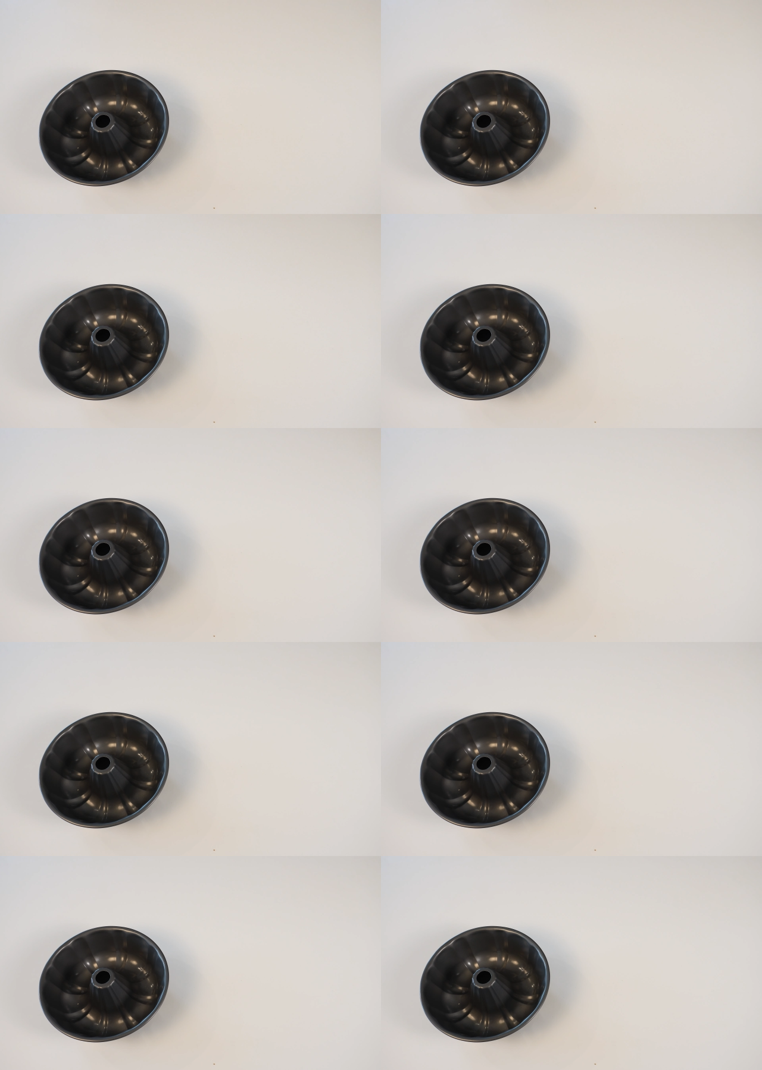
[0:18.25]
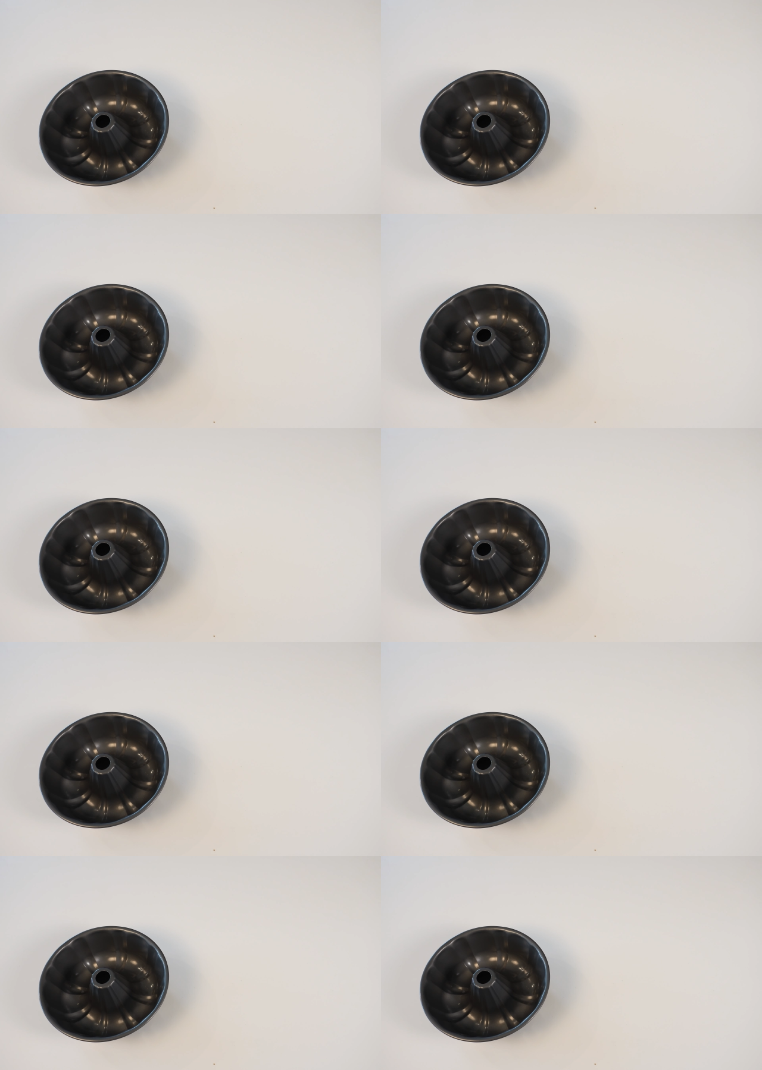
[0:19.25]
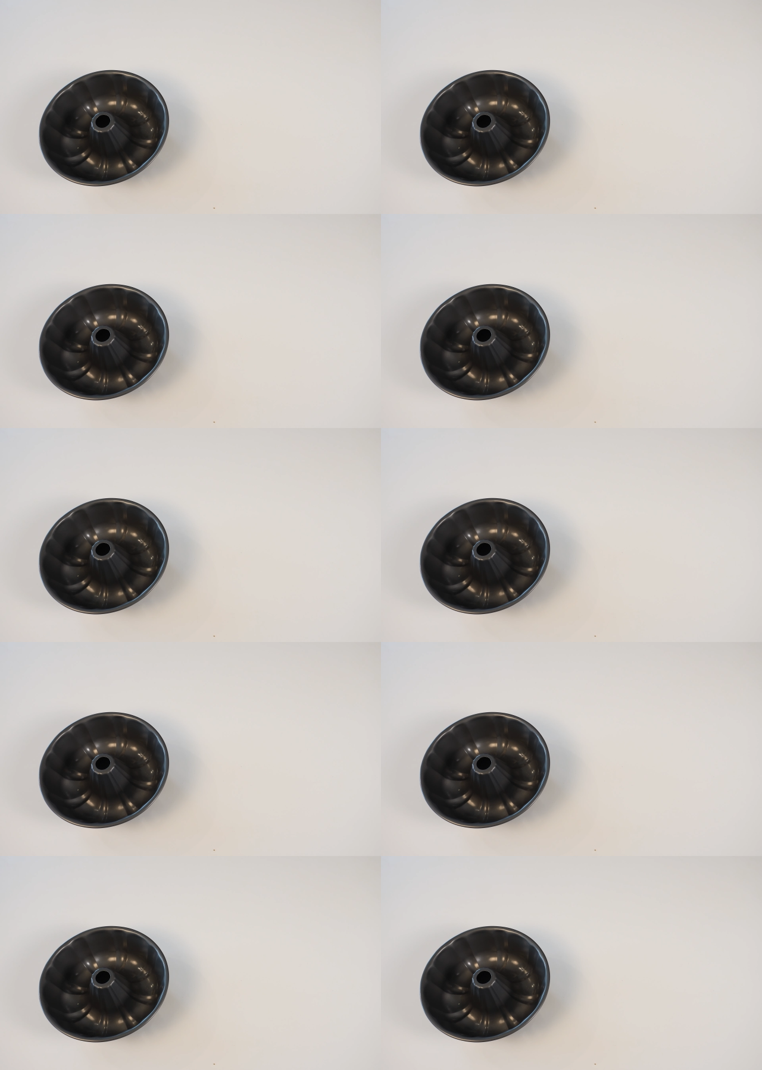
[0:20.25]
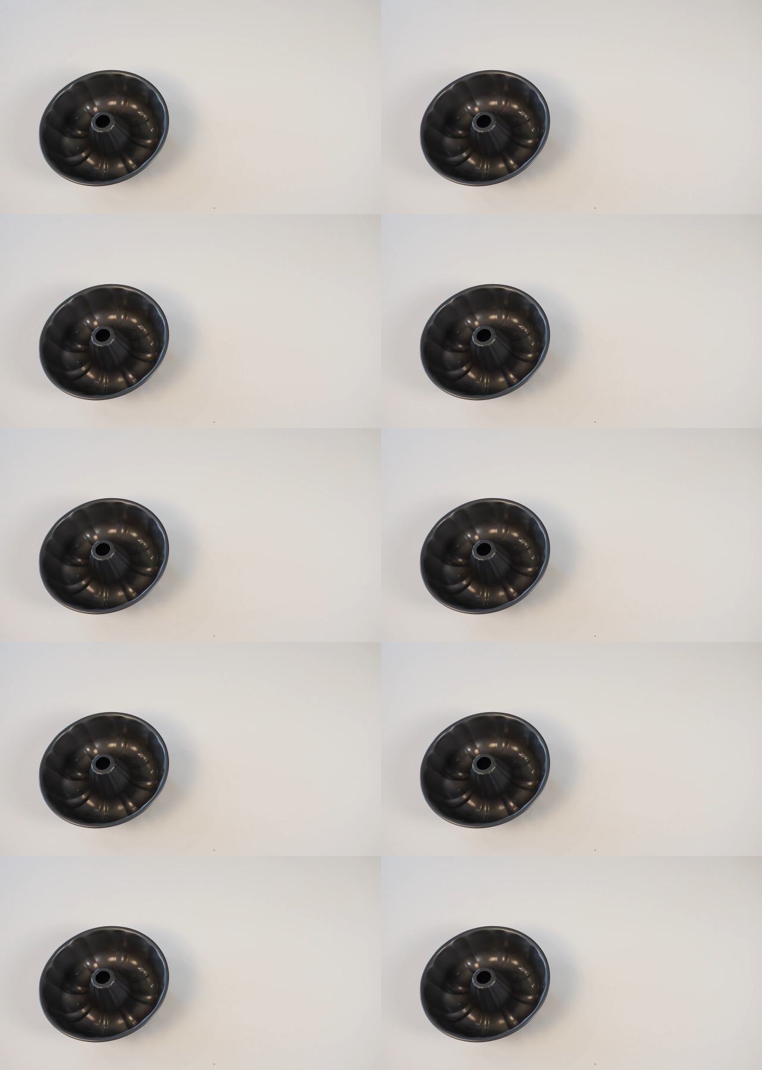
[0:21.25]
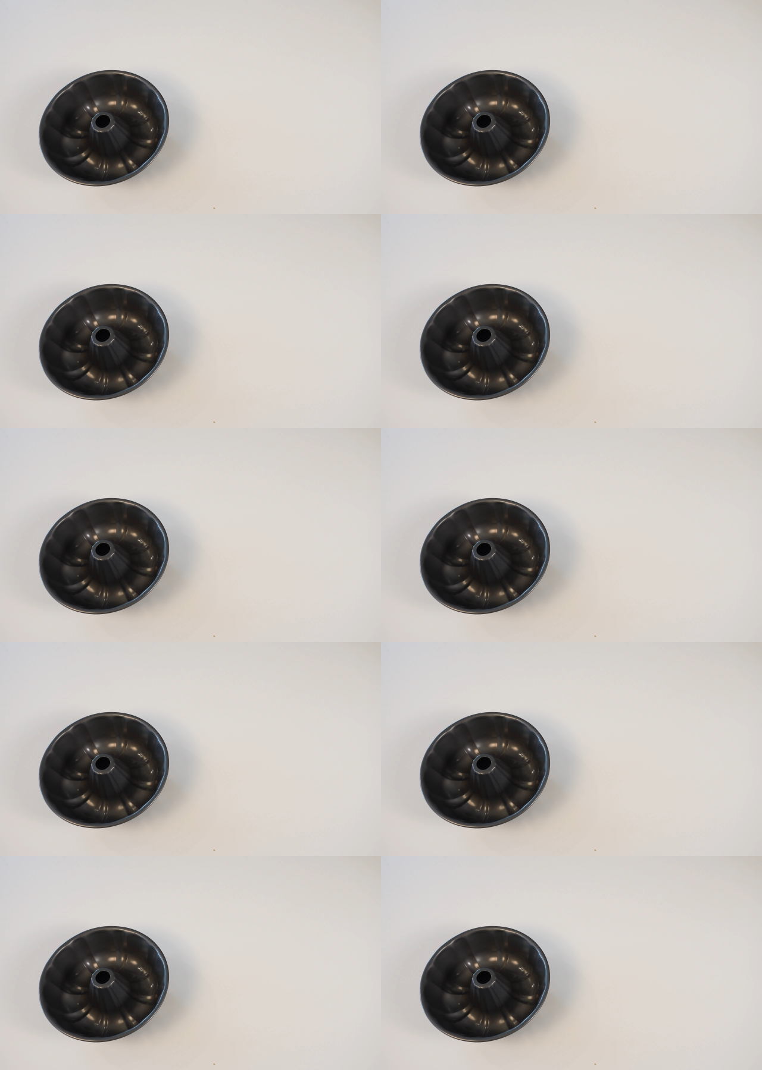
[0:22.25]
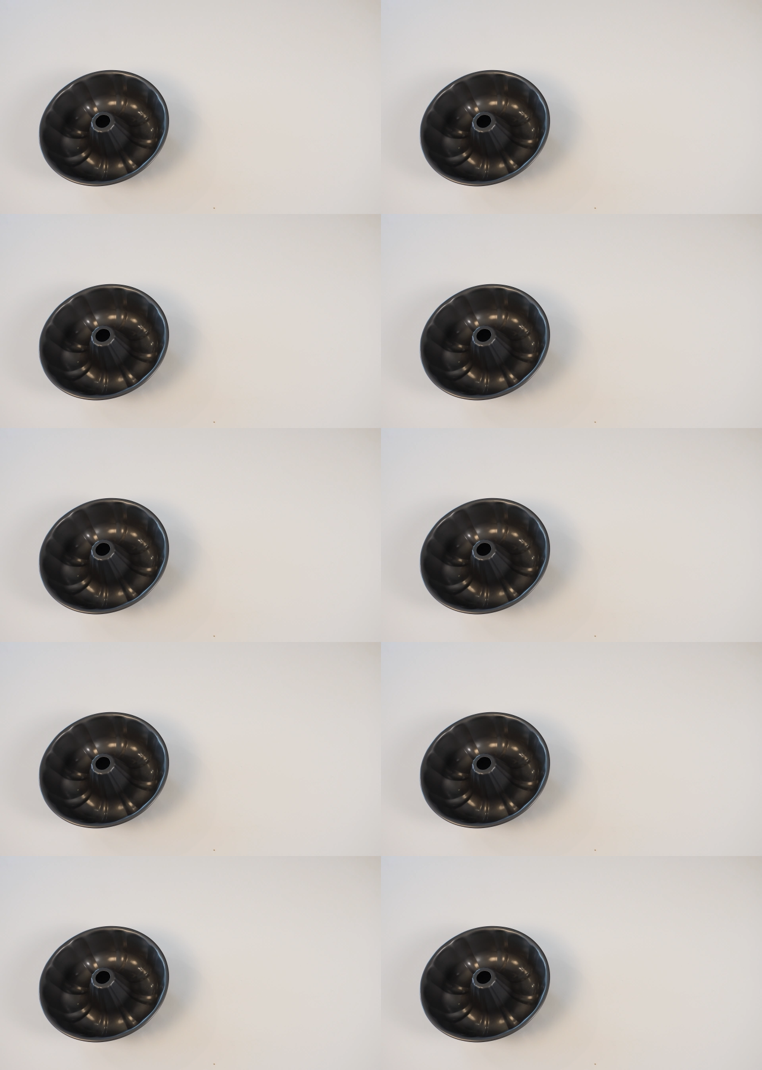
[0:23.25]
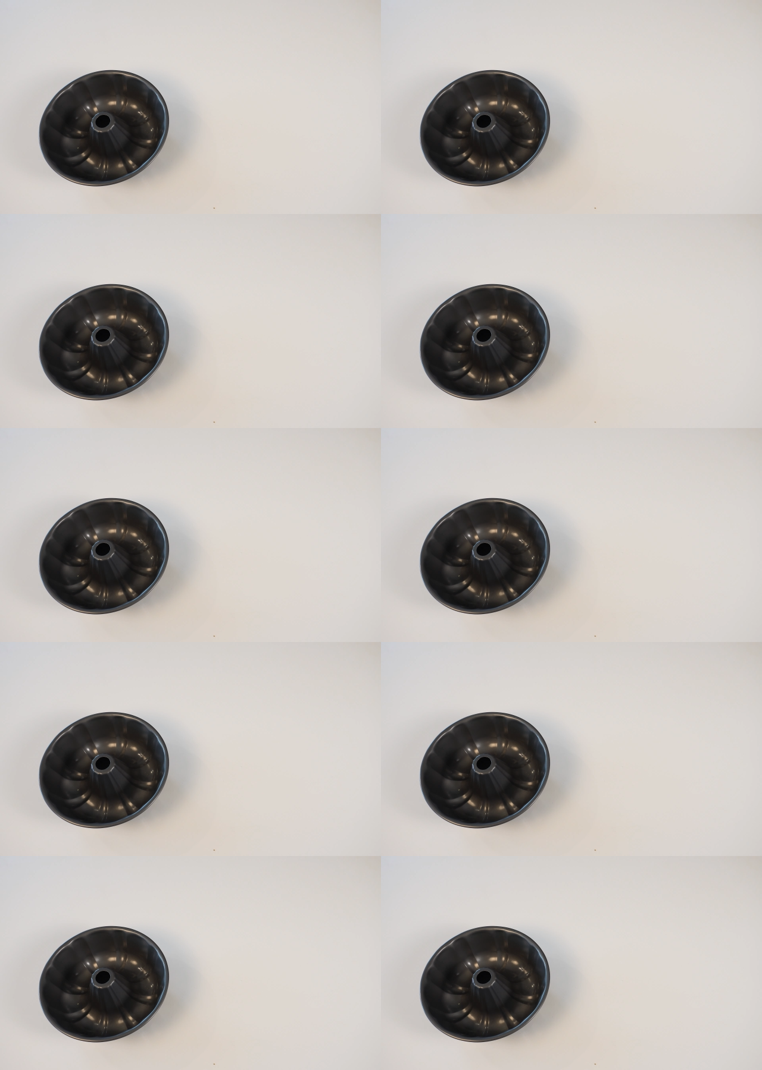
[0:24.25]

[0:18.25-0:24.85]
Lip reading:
[unreadable: no face in view]